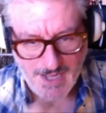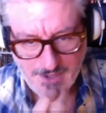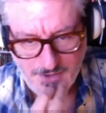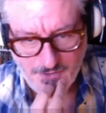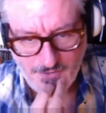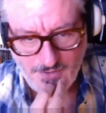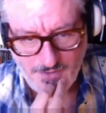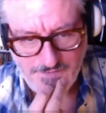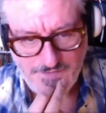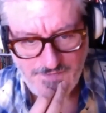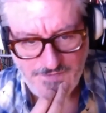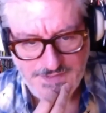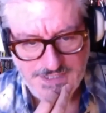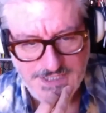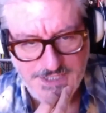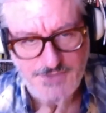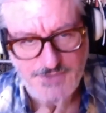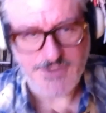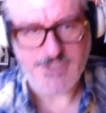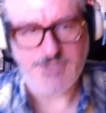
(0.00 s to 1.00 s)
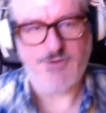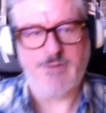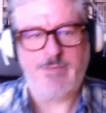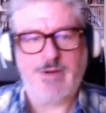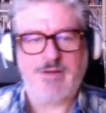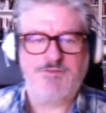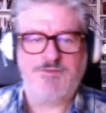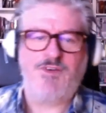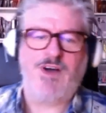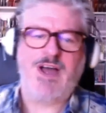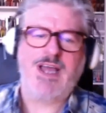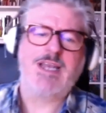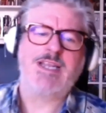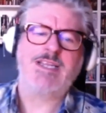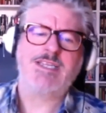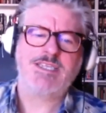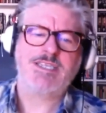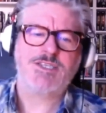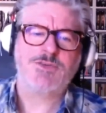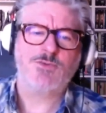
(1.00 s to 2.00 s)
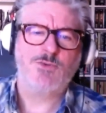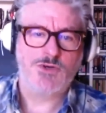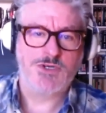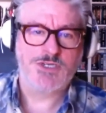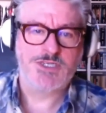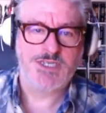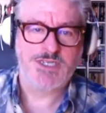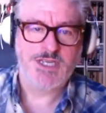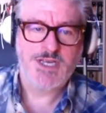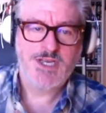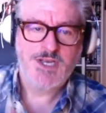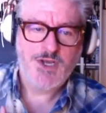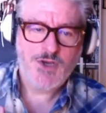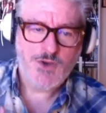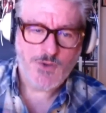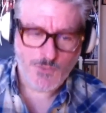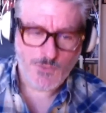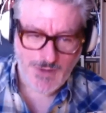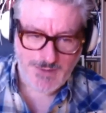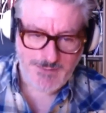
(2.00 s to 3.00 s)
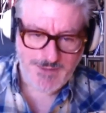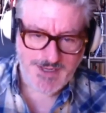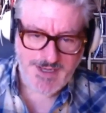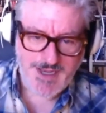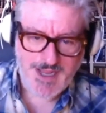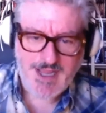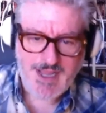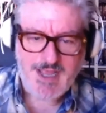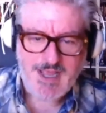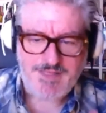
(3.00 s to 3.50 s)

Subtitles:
Crime stories are all about violence towards women.